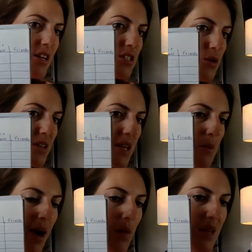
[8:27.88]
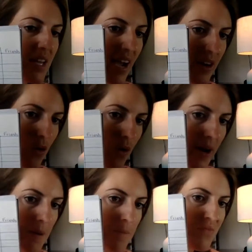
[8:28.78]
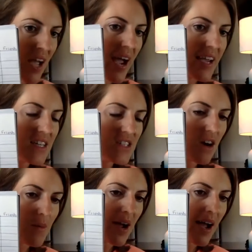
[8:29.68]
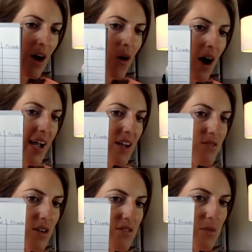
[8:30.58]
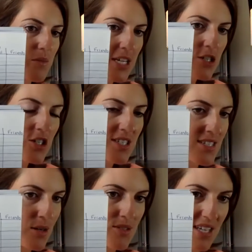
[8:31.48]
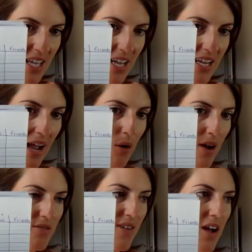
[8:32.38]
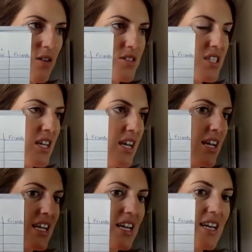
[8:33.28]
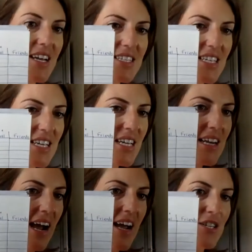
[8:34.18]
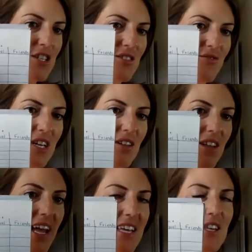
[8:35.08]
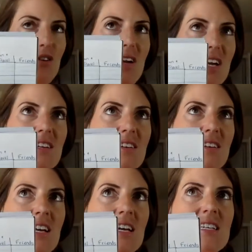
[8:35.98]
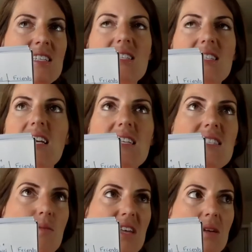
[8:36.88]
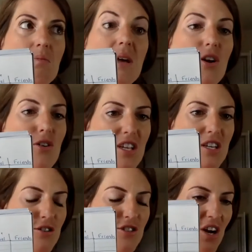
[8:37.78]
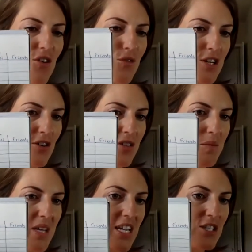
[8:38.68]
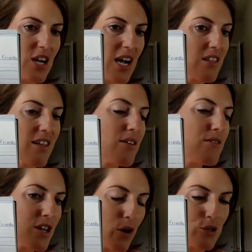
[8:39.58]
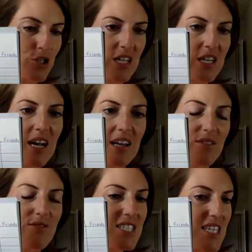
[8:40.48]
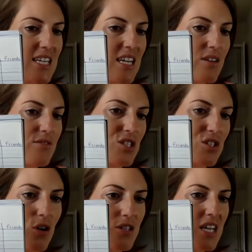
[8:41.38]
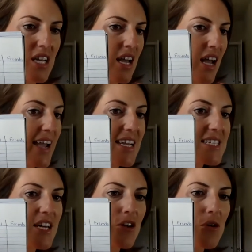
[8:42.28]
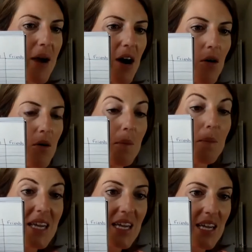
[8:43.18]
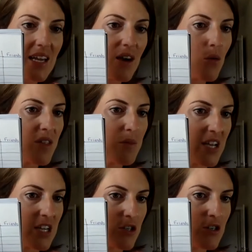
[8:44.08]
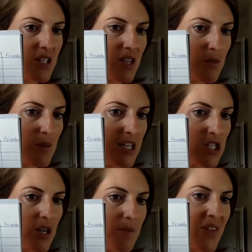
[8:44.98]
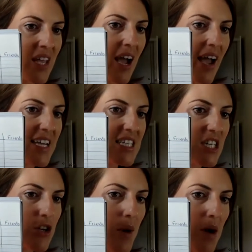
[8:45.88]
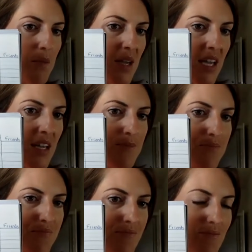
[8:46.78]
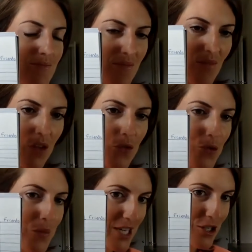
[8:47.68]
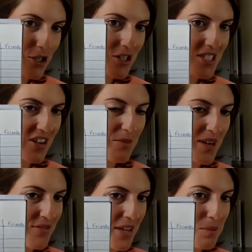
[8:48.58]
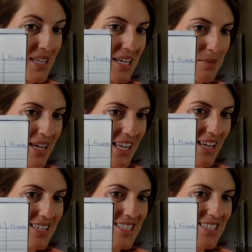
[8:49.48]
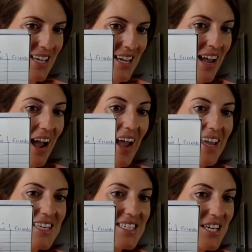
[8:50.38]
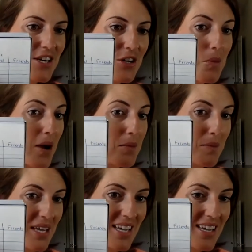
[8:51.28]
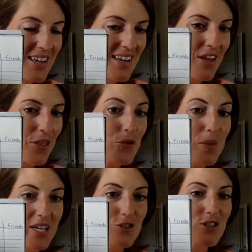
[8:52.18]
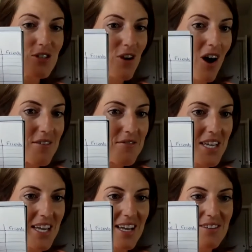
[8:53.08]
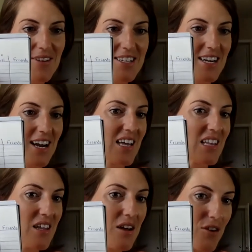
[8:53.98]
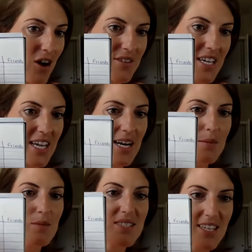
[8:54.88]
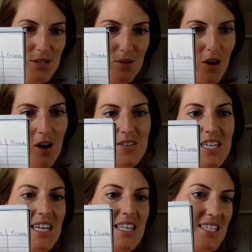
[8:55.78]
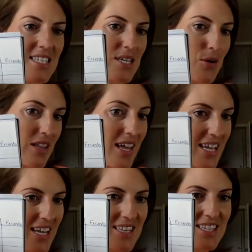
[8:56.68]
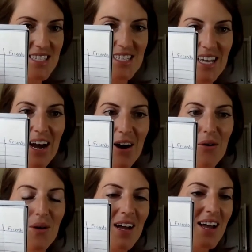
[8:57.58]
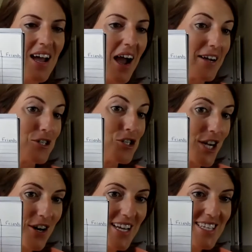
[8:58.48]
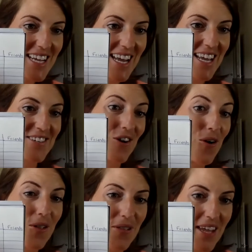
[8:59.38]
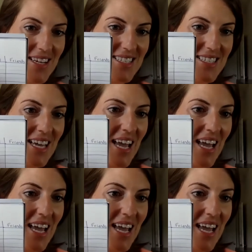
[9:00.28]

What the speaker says: So in the About Me category, I can talk about how I have loved the beach since I was a kid, how I felt connected. I just feel like you can see something bigger than yourself when you're at the beach. I love the ocean. I love the sand. I love the salt. I can tell you about me with pictures of the beach. I can tell you about me through pictures of my family and my kids. I can tell you about me through pictures of coffee and the fact that I love coffee and I'm obsessed with coffee and this is how I like it and this is how I share it and all the things.